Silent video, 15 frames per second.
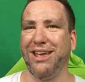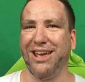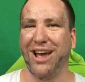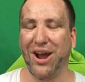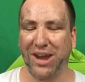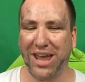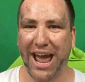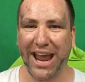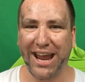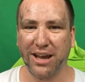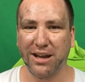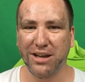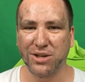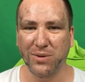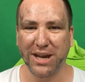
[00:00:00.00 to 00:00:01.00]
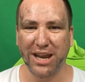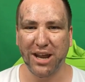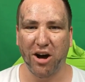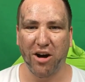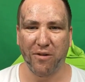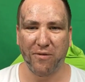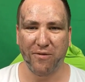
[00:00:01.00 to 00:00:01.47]
Okay, should we get it
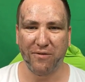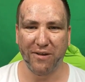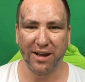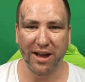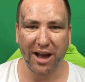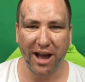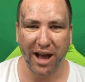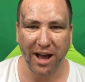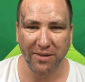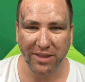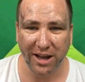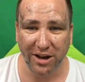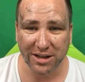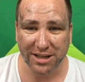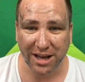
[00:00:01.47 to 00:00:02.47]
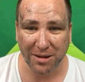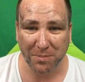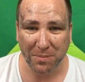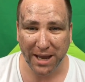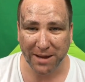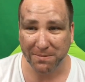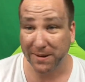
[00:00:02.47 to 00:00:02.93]
off? It looks like a
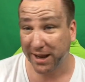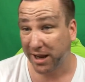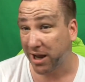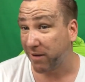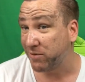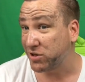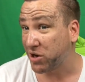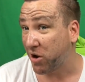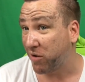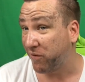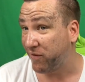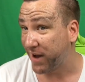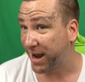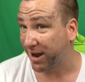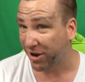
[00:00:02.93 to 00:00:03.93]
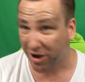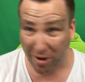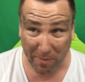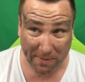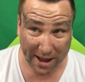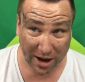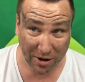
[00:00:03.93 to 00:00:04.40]
beard, but it covers your whole face. I got a
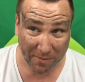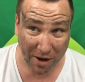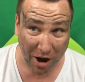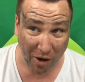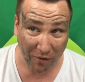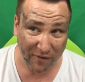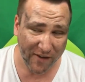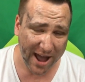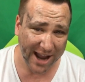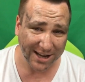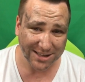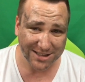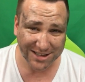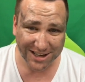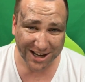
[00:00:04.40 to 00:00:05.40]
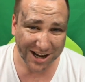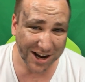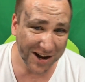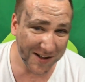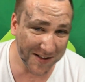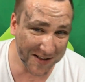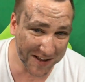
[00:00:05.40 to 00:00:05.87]
beard on my whole face.
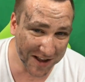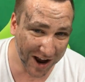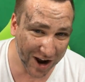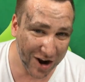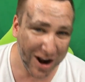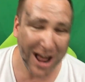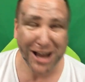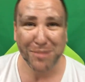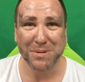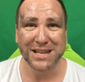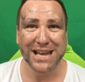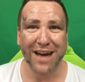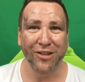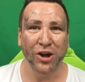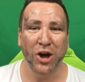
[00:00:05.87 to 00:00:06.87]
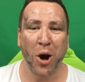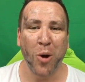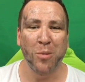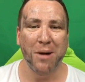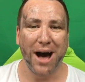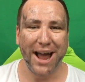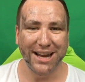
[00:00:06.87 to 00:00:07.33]
I look like I've been down the coal
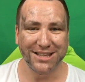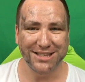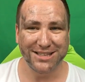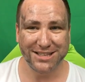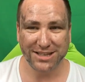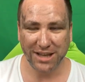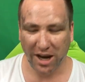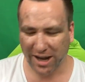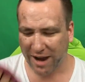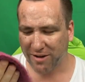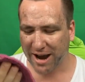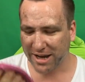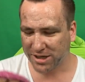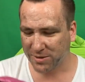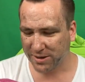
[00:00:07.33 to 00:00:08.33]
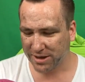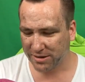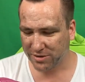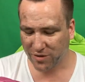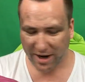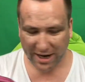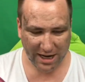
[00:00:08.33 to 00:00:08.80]
mines. Okay, right, should we
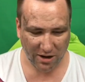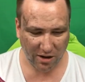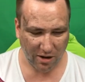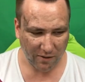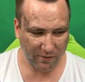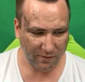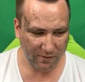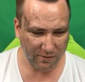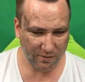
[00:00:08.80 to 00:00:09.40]
try and get it off?